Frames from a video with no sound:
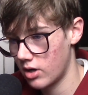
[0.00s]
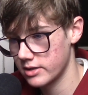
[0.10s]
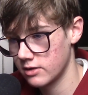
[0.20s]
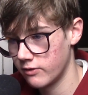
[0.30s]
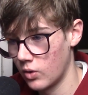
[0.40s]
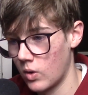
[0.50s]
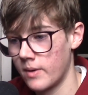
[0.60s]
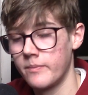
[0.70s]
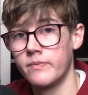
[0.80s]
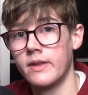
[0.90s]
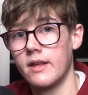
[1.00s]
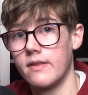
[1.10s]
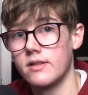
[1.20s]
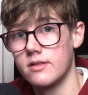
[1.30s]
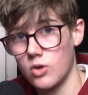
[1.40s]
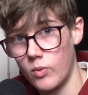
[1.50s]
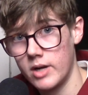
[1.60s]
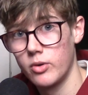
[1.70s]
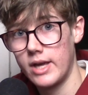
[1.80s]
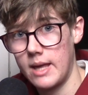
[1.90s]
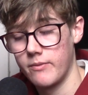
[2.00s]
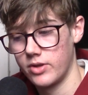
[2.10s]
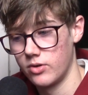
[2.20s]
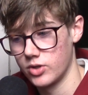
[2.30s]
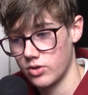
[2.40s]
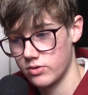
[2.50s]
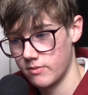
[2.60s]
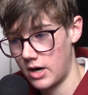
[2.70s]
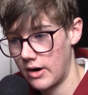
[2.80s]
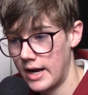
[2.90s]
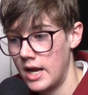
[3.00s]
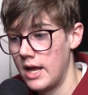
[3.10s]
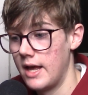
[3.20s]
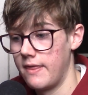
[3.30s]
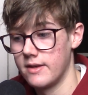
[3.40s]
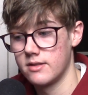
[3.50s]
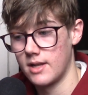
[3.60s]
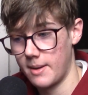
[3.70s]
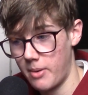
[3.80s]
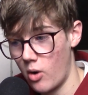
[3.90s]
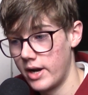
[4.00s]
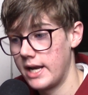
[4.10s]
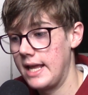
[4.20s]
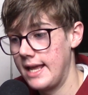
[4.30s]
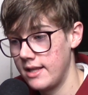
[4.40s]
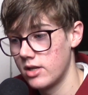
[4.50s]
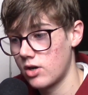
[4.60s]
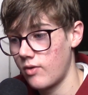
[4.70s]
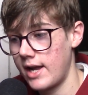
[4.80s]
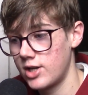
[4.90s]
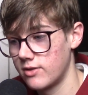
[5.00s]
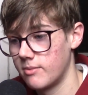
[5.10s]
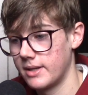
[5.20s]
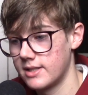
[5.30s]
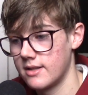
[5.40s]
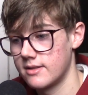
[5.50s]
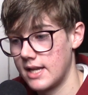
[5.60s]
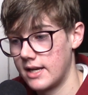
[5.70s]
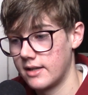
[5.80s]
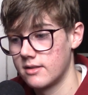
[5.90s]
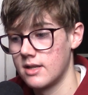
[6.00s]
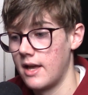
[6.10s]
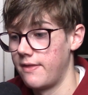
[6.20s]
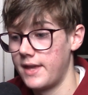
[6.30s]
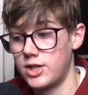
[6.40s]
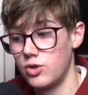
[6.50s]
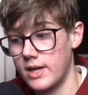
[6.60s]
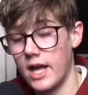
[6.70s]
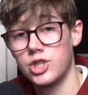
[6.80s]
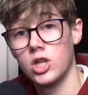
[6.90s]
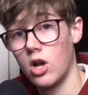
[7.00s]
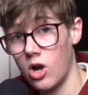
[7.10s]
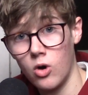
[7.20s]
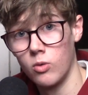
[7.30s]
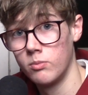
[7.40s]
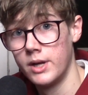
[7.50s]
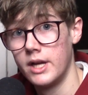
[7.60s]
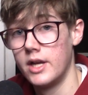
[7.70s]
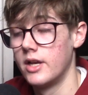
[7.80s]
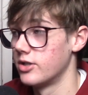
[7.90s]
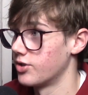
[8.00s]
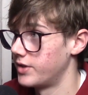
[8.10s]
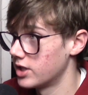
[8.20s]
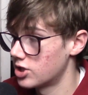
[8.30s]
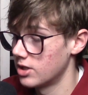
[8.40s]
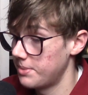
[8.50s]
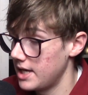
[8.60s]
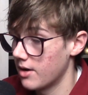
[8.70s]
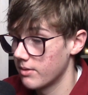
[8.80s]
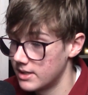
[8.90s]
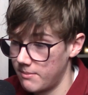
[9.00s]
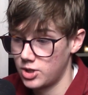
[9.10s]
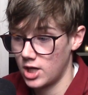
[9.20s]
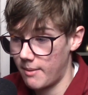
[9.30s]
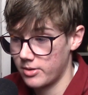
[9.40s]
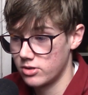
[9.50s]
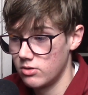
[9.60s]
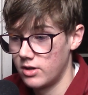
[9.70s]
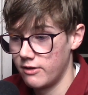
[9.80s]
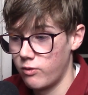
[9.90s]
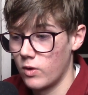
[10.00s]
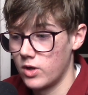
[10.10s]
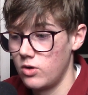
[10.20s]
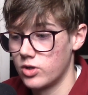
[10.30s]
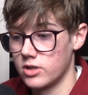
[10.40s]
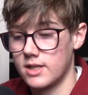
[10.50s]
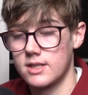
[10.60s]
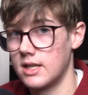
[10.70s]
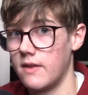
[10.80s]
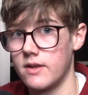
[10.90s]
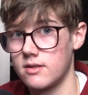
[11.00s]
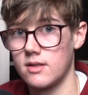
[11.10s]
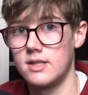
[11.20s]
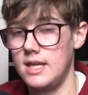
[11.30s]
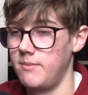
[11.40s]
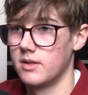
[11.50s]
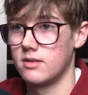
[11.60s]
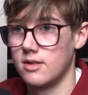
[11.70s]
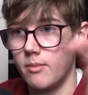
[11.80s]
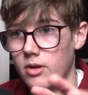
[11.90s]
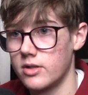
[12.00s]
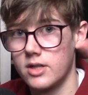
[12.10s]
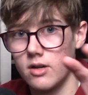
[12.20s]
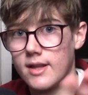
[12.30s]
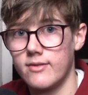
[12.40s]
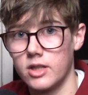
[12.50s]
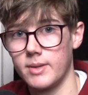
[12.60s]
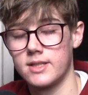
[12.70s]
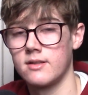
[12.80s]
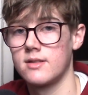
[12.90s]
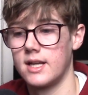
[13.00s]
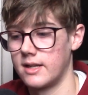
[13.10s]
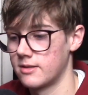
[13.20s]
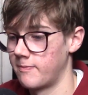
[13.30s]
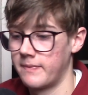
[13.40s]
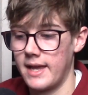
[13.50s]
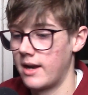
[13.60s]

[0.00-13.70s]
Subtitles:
across the floor. This is a winnable game for the Hoosiers, all right? This is an opponent in your range of the Big Ten standings that you catch at home. So this should be a redemption opportunity for the Hoosiers because, again, this is a team similar to your level in the Big Ten standings,